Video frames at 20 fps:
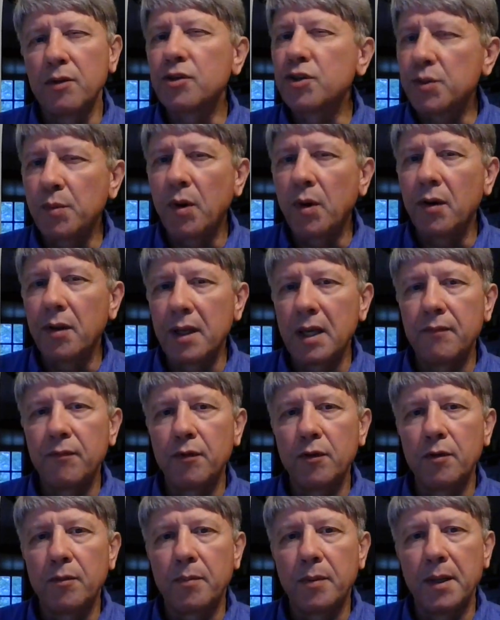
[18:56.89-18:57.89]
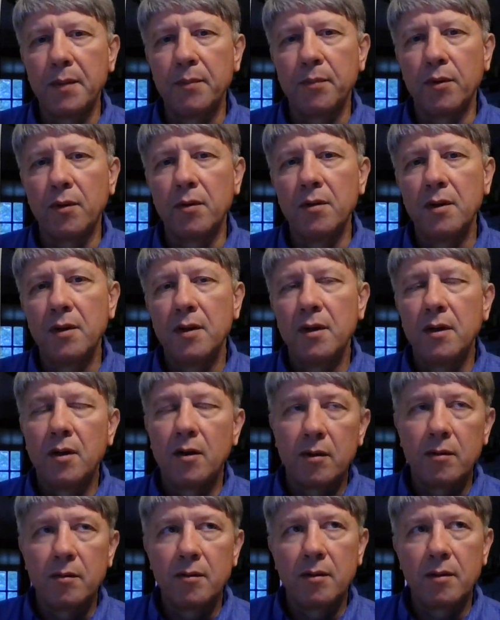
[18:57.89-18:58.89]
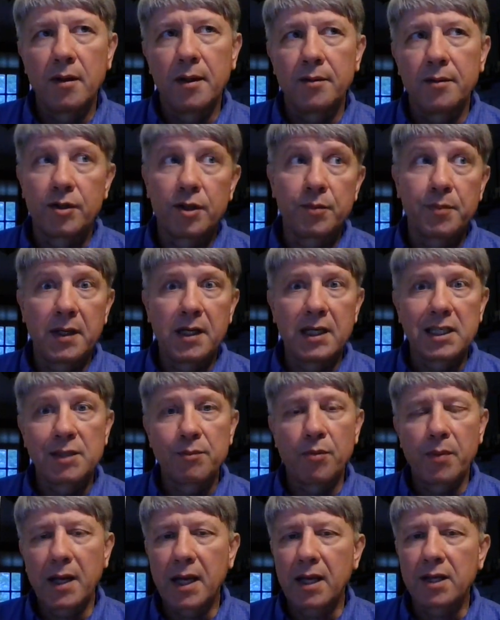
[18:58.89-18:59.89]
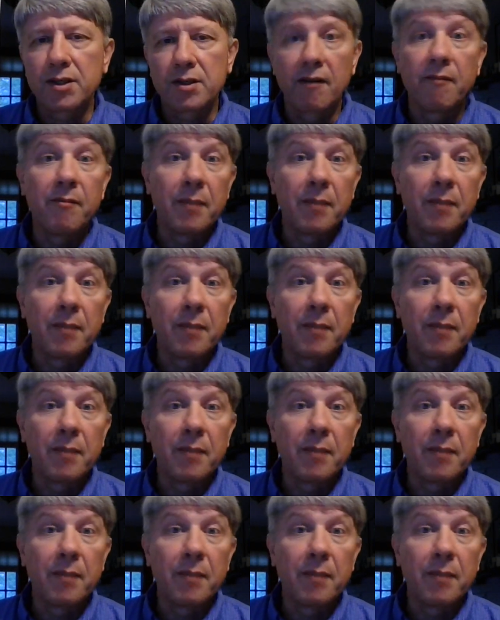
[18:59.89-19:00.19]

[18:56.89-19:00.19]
a small handful of people, just because I'm a pastor, I've